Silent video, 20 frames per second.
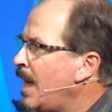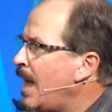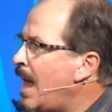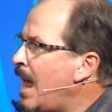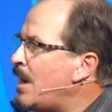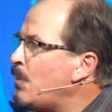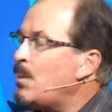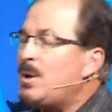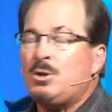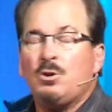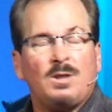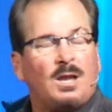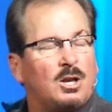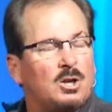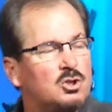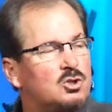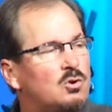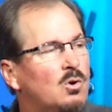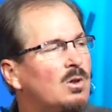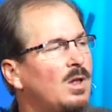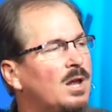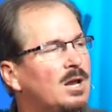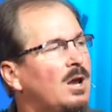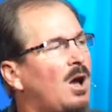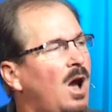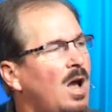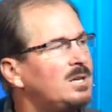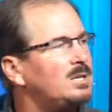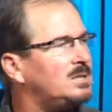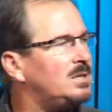And we do that at Shoreline
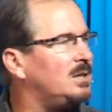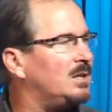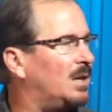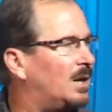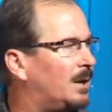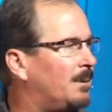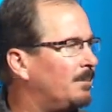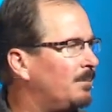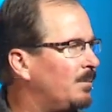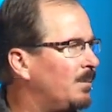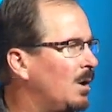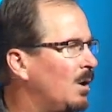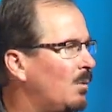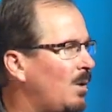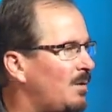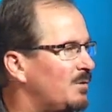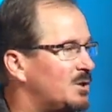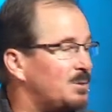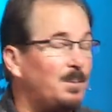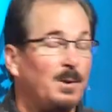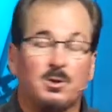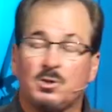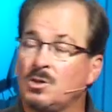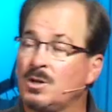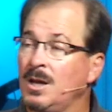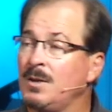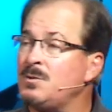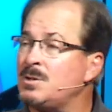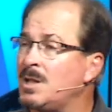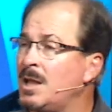constantly. We have a spiritual
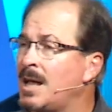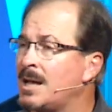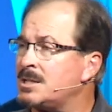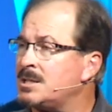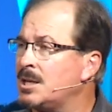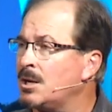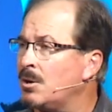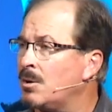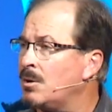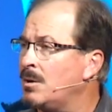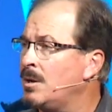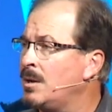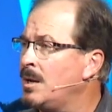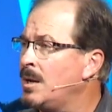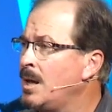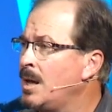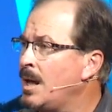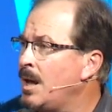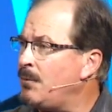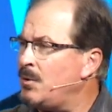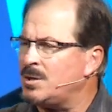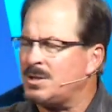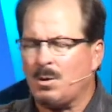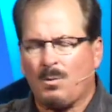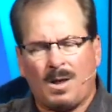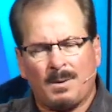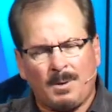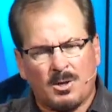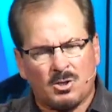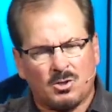gifts class here. If you say,
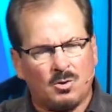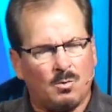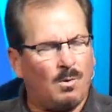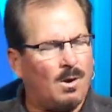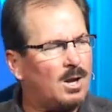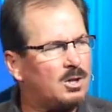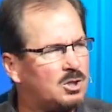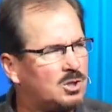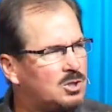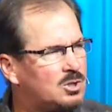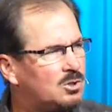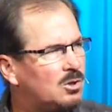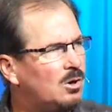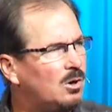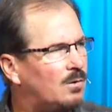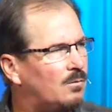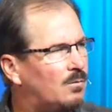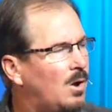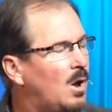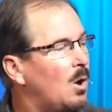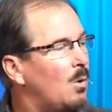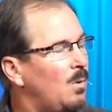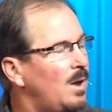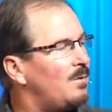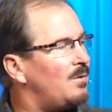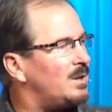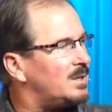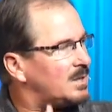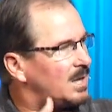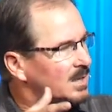Well, I'm not sure where I should serve, we have
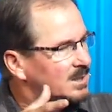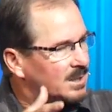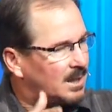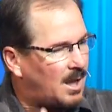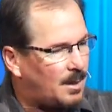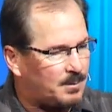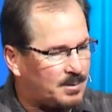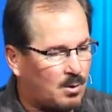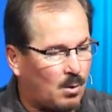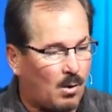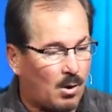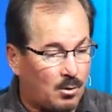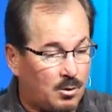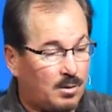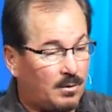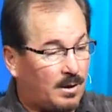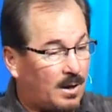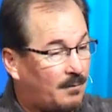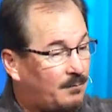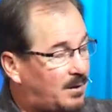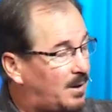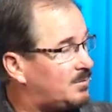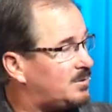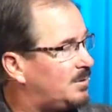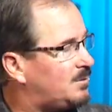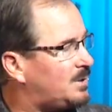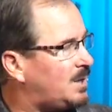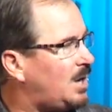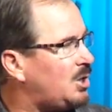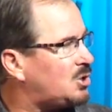a test that'll help you say, Oh, you have gifts
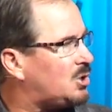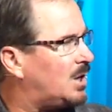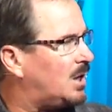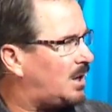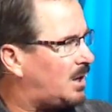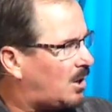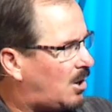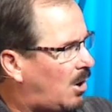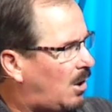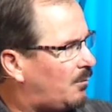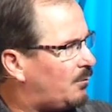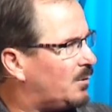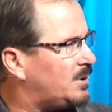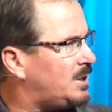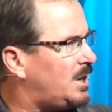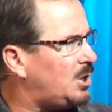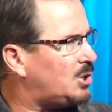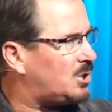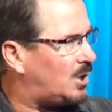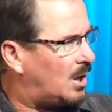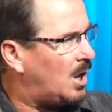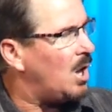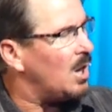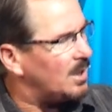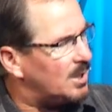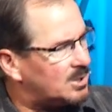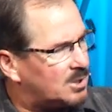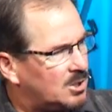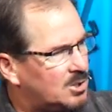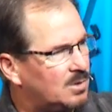of teaching and a call for teaching.
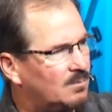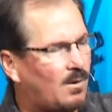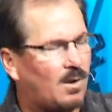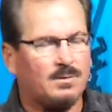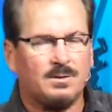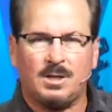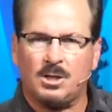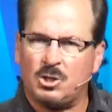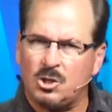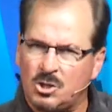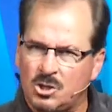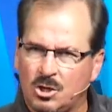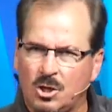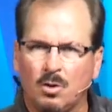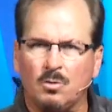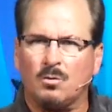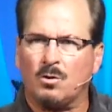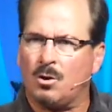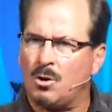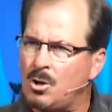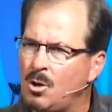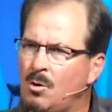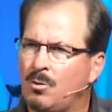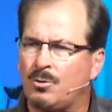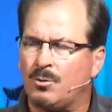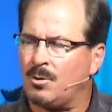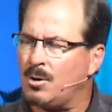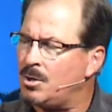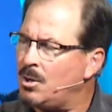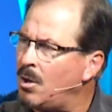Let's get you involved in teaching children or
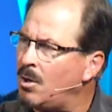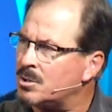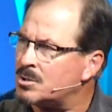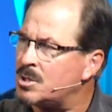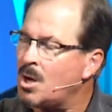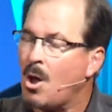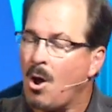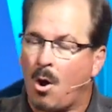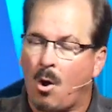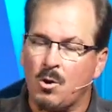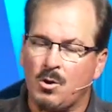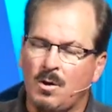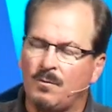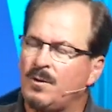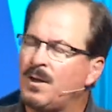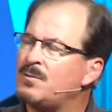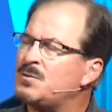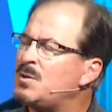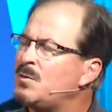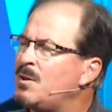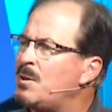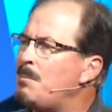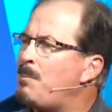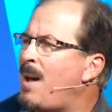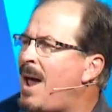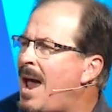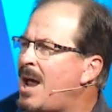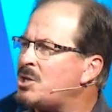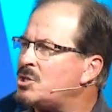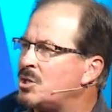youth or adults. Oh, you have gifts of
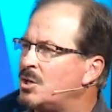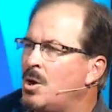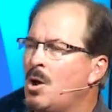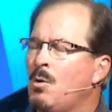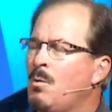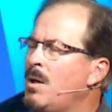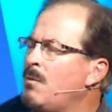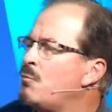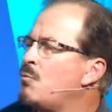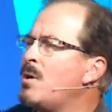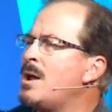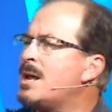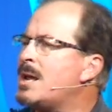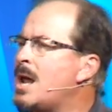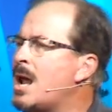compassion. We have great